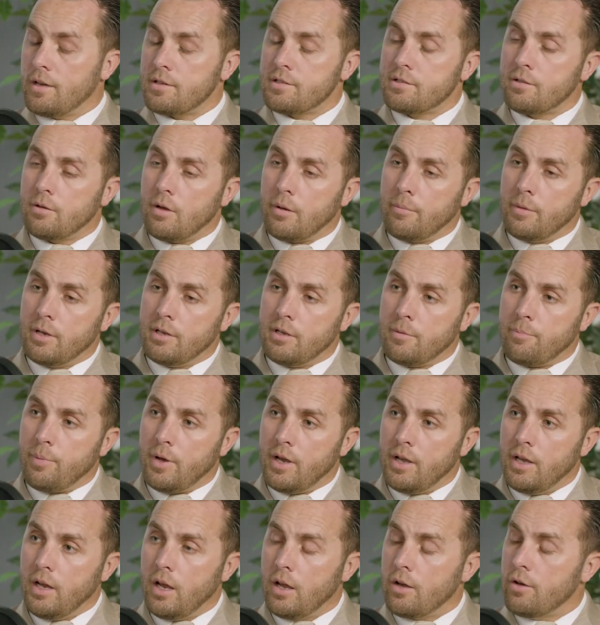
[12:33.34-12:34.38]
so
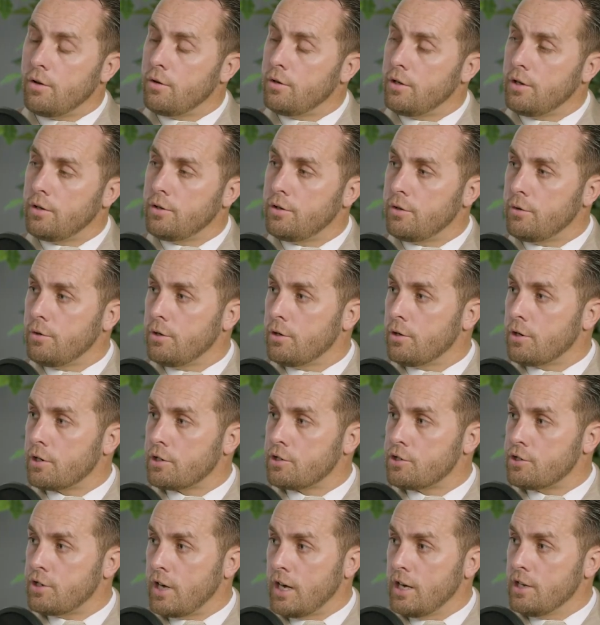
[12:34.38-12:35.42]
depending on who you do your
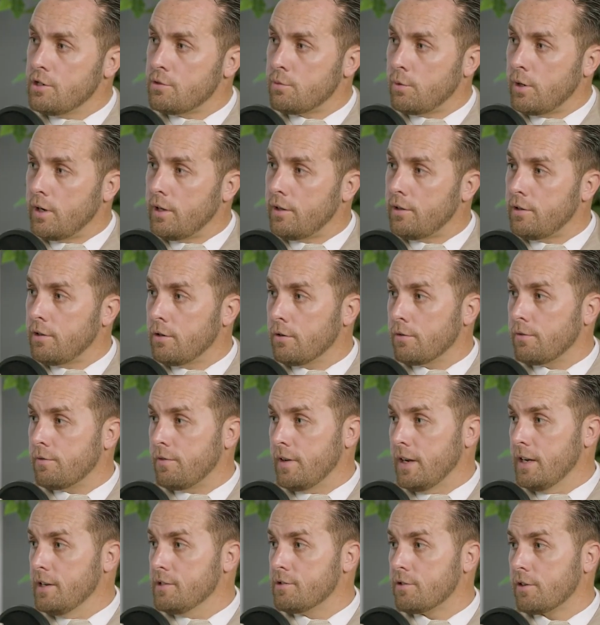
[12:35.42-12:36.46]
exchange with, your
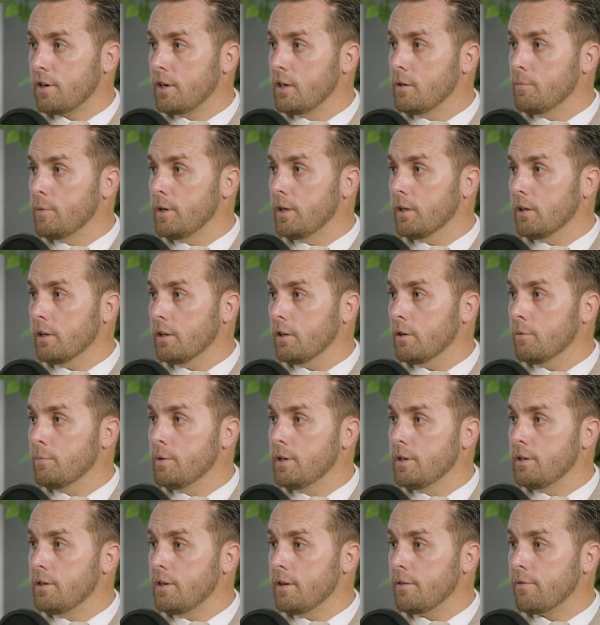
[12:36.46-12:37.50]
fees are going to be a little
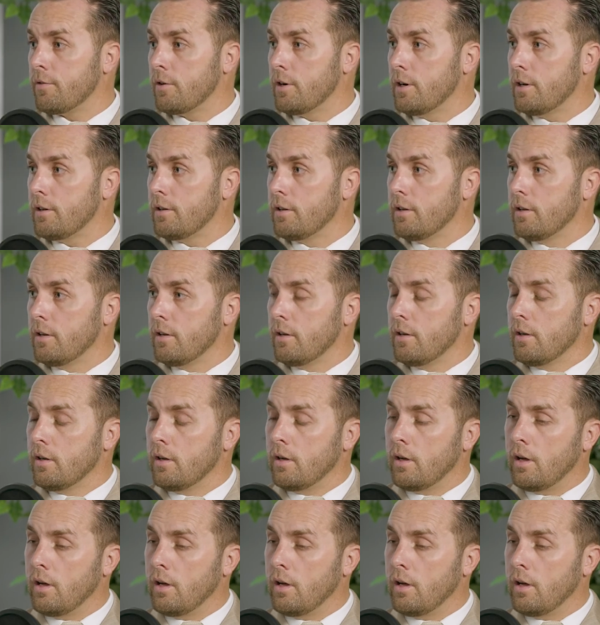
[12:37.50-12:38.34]
bit different.